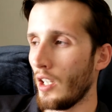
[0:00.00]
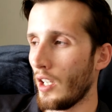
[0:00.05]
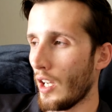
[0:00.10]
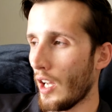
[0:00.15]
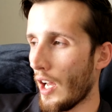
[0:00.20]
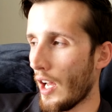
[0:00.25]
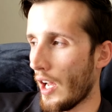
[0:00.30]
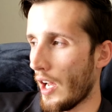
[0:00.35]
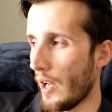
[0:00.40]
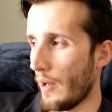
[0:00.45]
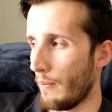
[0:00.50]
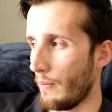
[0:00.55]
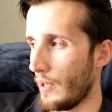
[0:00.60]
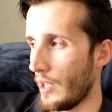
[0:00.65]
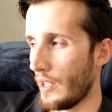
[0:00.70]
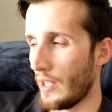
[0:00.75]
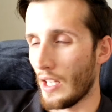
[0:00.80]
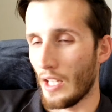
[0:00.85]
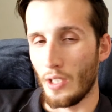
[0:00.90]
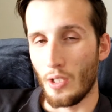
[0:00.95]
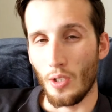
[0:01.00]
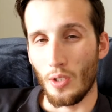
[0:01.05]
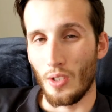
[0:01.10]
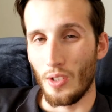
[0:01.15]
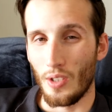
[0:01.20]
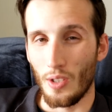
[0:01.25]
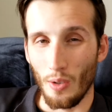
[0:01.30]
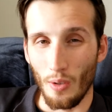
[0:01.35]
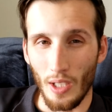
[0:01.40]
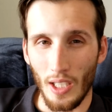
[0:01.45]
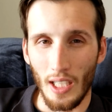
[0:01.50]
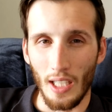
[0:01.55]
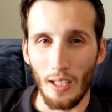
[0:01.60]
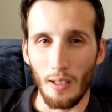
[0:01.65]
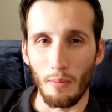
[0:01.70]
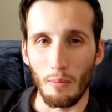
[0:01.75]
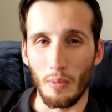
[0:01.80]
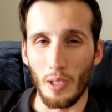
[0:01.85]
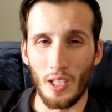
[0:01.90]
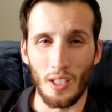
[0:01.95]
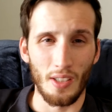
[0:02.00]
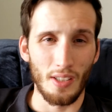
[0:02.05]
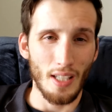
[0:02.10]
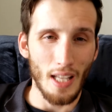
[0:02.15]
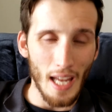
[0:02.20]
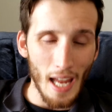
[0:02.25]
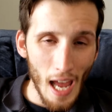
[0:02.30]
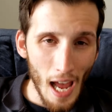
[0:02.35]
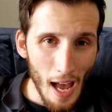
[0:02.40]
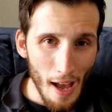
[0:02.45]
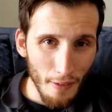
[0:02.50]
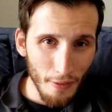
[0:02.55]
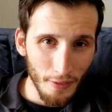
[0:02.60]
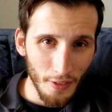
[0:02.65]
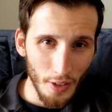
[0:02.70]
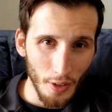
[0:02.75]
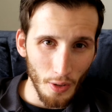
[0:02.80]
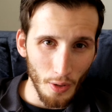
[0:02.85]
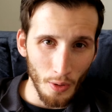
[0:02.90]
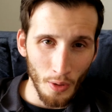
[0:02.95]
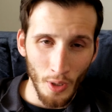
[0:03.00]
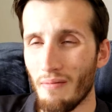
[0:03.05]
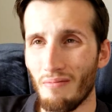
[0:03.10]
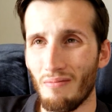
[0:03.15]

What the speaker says: And they're just doing it because they have to.